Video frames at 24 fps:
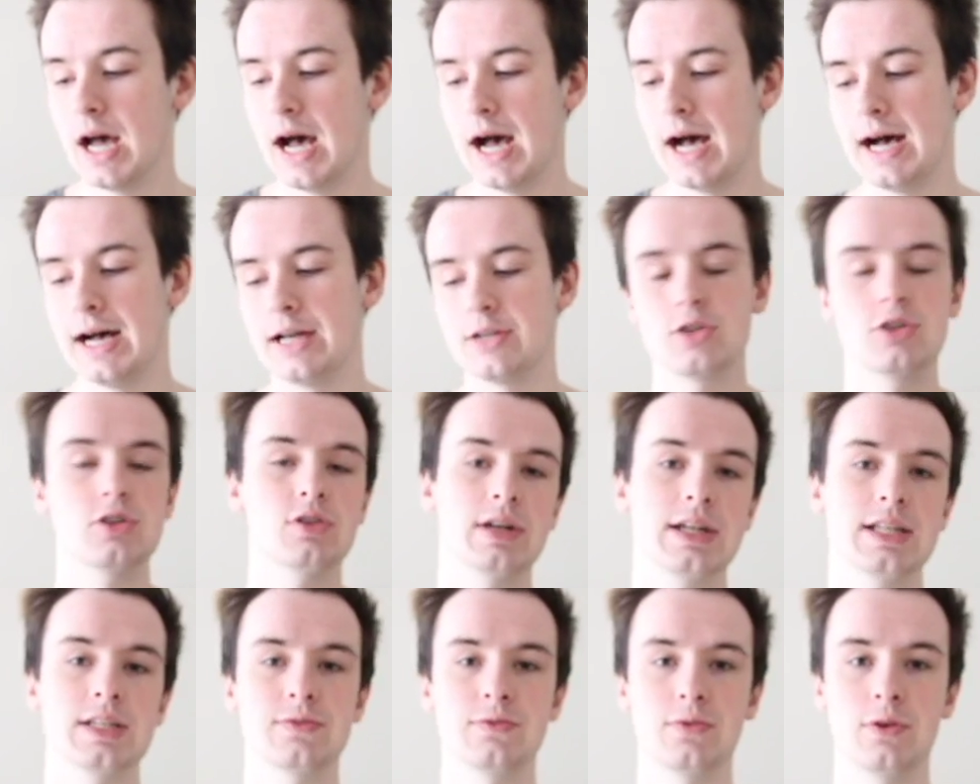to
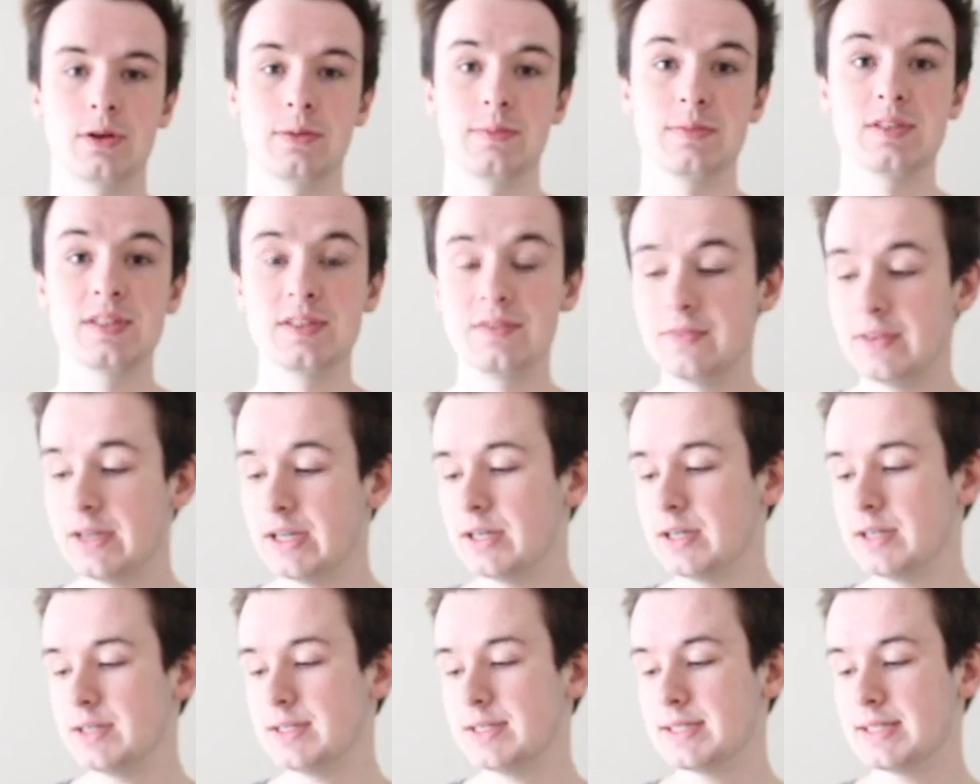transform
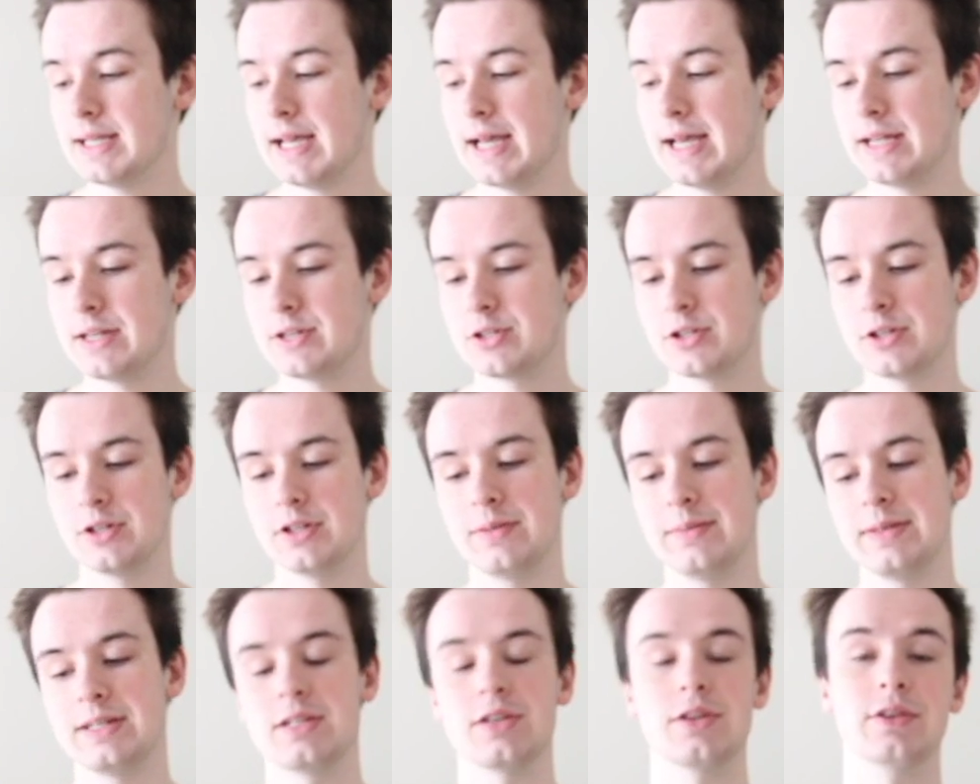spheres and turn
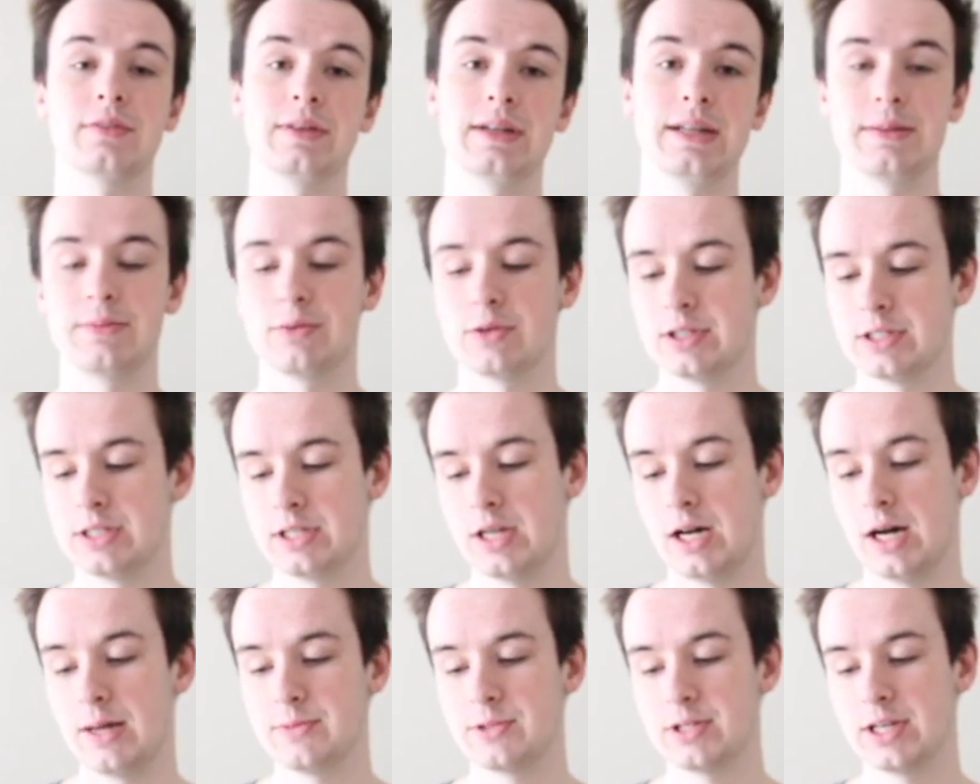them into 3D printed
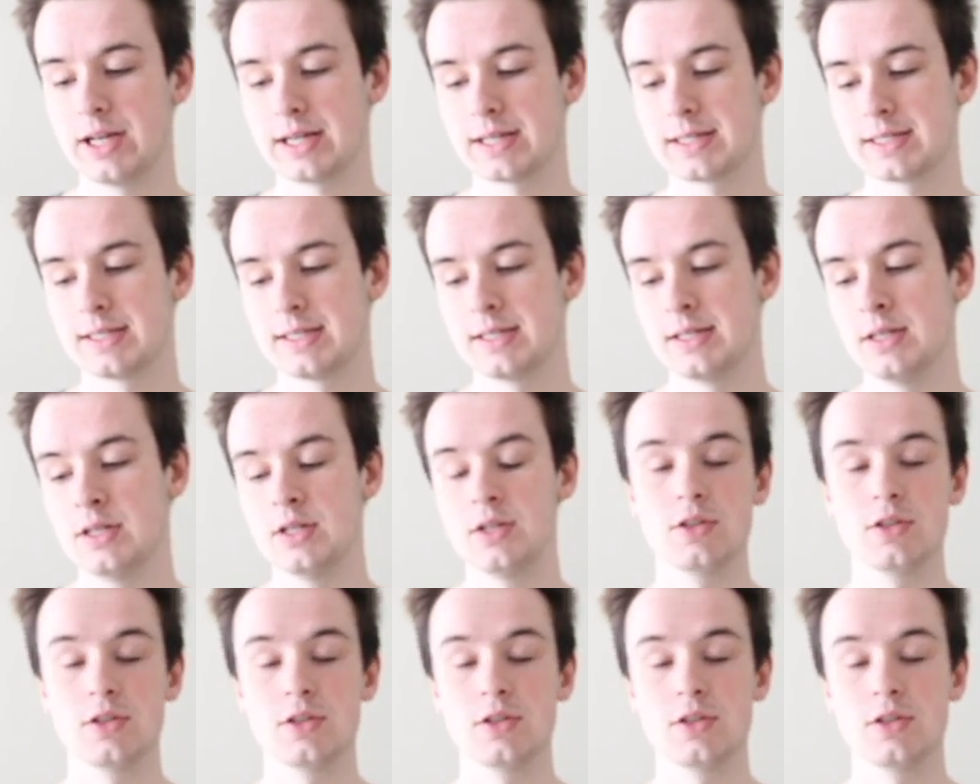objects.